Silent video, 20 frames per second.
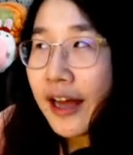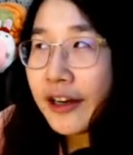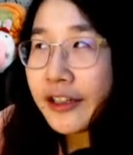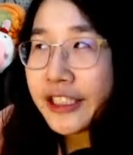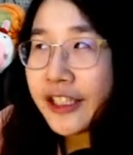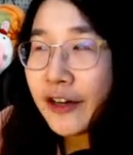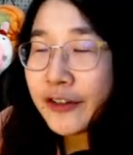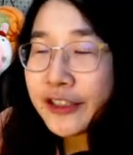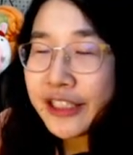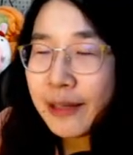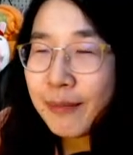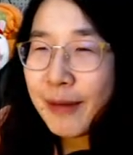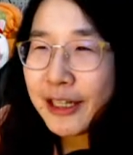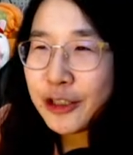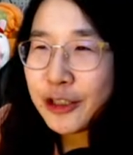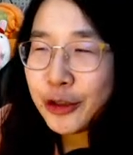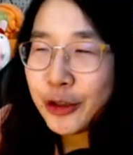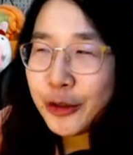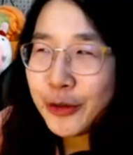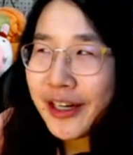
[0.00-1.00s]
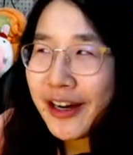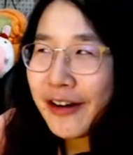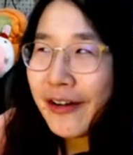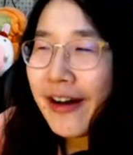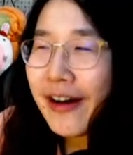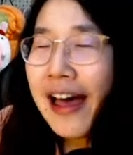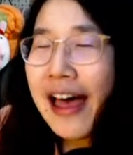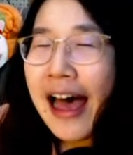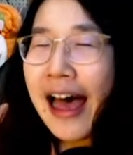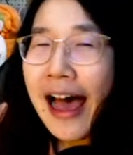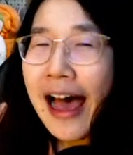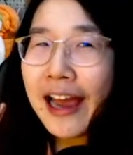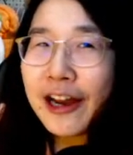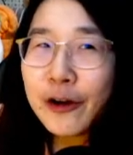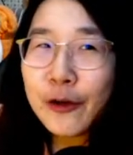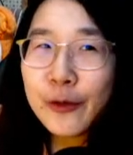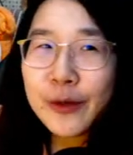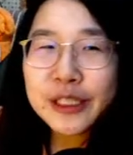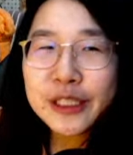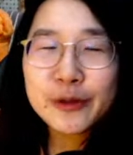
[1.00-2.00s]
in my tutorial, I
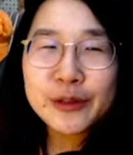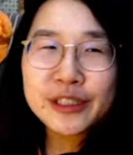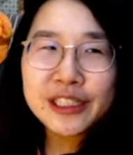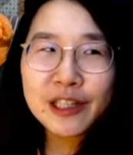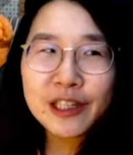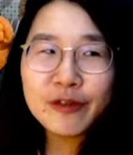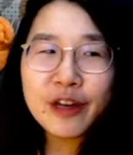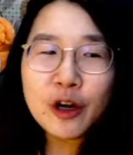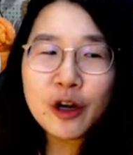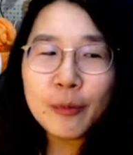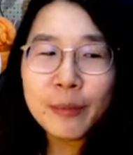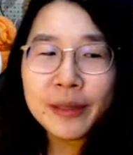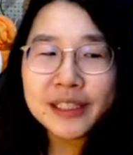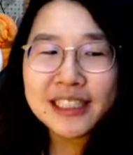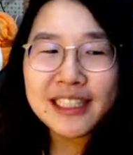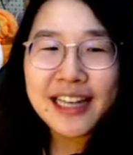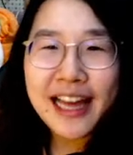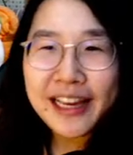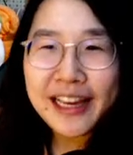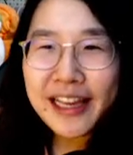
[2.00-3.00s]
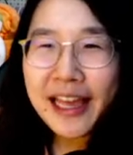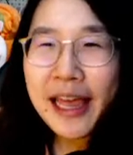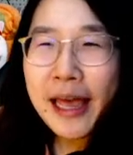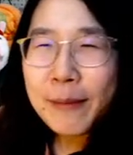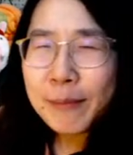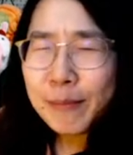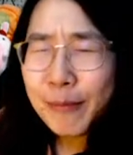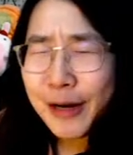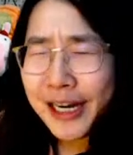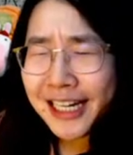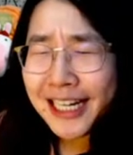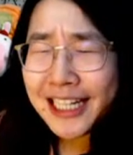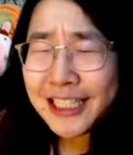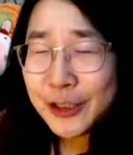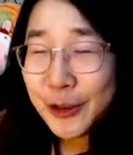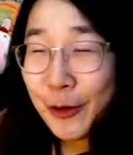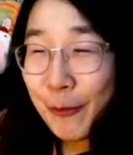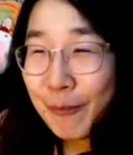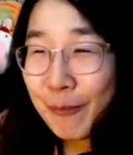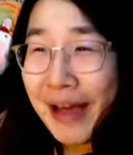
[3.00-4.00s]
always receive a comment like, "Bring
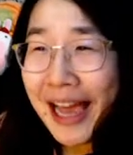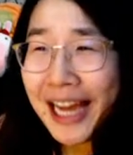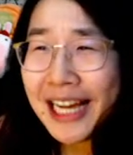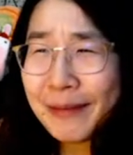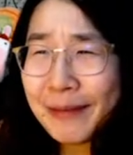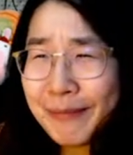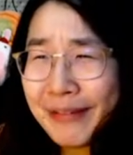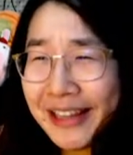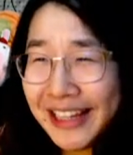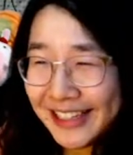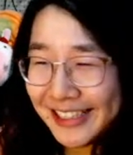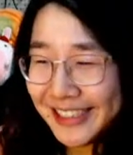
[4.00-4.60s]
kazoo back, please."